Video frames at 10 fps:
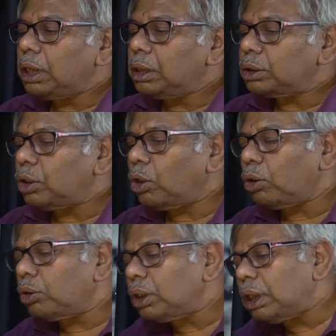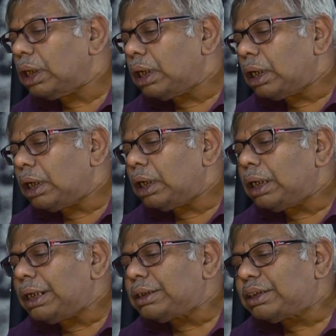So
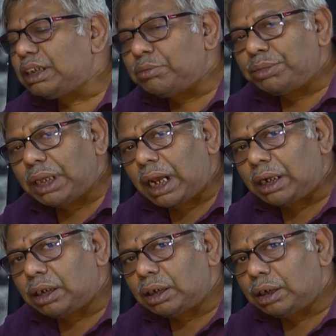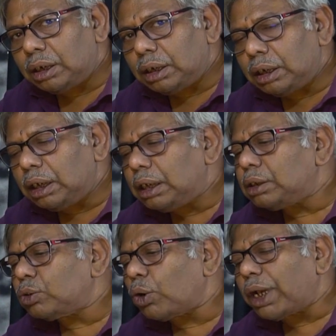it seems that it
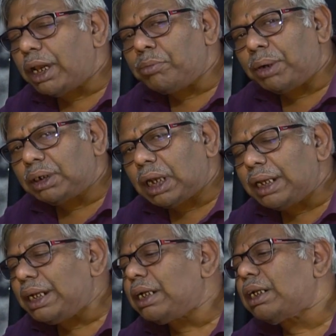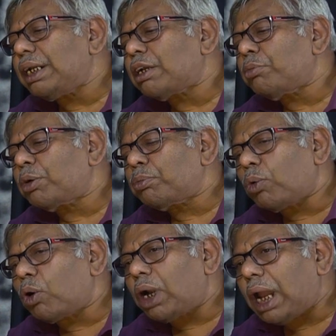is okay, but I need little bit
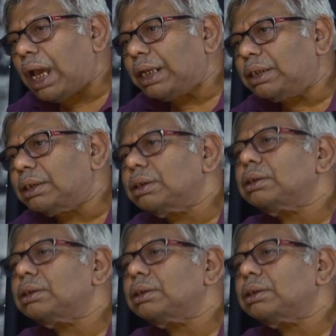more light.